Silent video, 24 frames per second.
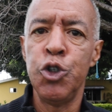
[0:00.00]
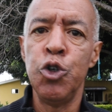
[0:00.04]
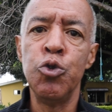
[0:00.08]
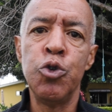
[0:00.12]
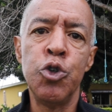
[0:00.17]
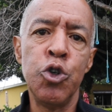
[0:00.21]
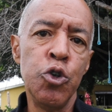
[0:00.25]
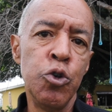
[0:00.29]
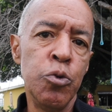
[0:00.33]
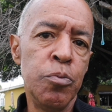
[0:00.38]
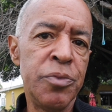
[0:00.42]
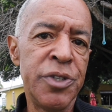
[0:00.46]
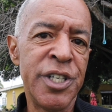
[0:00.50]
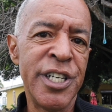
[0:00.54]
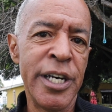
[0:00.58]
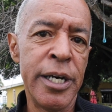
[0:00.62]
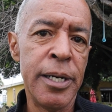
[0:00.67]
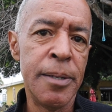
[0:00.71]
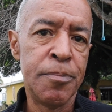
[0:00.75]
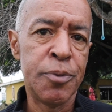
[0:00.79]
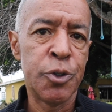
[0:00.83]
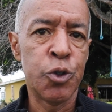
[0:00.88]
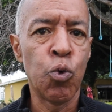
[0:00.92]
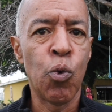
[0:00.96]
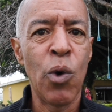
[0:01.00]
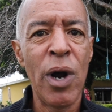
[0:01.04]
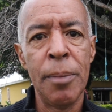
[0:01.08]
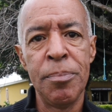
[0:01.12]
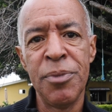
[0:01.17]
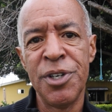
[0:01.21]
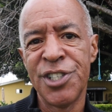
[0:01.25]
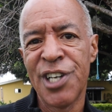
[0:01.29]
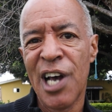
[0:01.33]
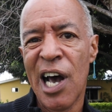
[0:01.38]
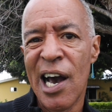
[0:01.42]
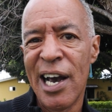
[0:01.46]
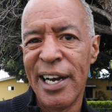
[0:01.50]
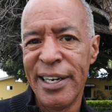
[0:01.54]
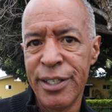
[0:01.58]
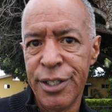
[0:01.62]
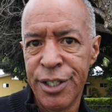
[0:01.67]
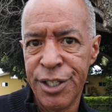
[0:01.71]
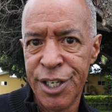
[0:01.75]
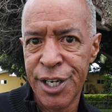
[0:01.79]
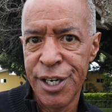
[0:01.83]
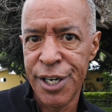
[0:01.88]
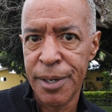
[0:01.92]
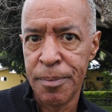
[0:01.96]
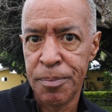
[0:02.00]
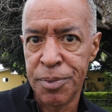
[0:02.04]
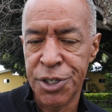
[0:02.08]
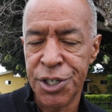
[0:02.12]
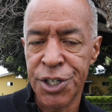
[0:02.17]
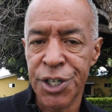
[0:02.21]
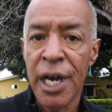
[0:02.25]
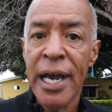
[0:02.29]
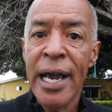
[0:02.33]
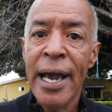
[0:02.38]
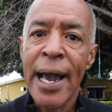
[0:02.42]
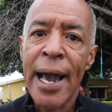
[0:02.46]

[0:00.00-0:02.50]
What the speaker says: YouTube tips, web design tips.